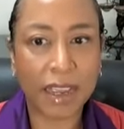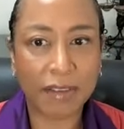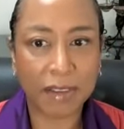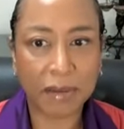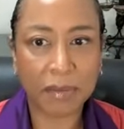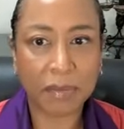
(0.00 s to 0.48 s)

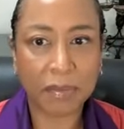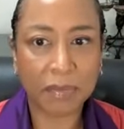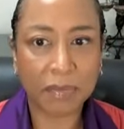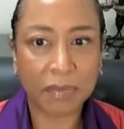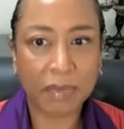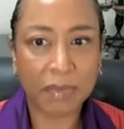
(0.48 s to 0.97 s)
heaven.
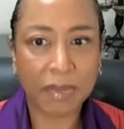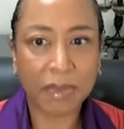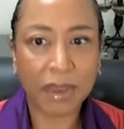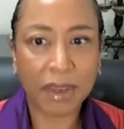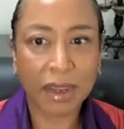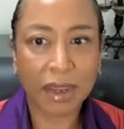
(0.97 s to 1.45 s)

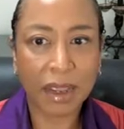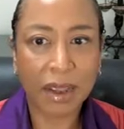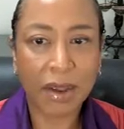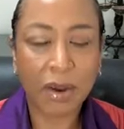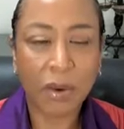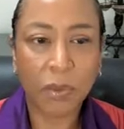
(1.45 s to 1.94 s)

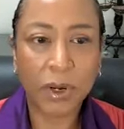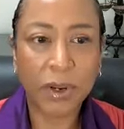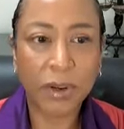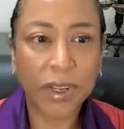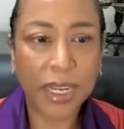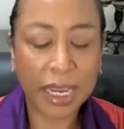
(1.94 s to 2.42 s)
What
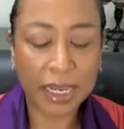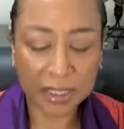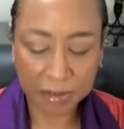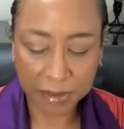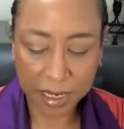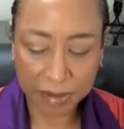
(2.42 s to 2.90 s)
are the
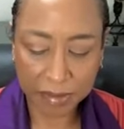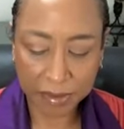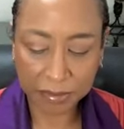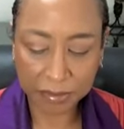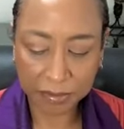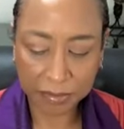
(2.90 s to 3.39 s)
gates of
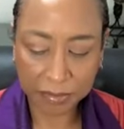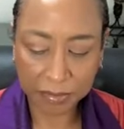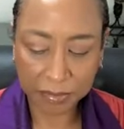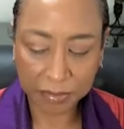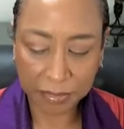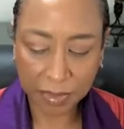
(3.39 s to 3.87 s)
heaven?
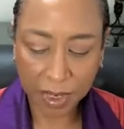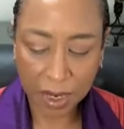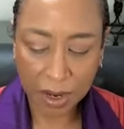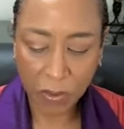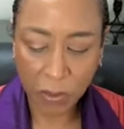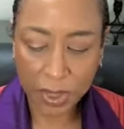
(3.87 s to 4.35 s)

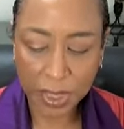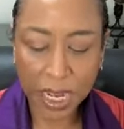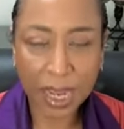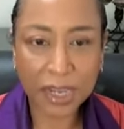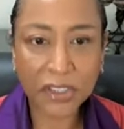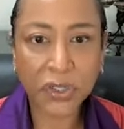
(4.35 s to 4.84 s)
When
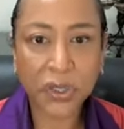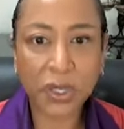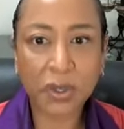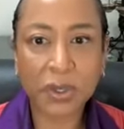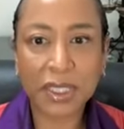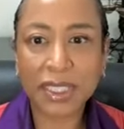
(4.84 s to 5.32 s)
the eyes are
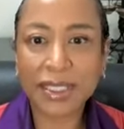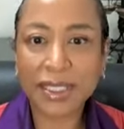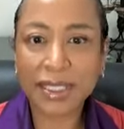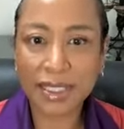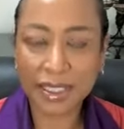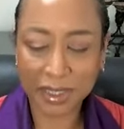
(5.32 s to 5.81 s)
closed
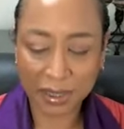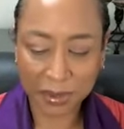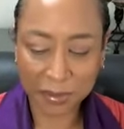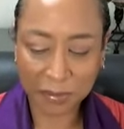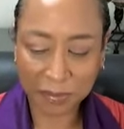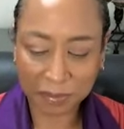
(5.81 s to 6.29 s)
and
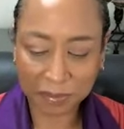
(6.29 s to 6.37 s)
still,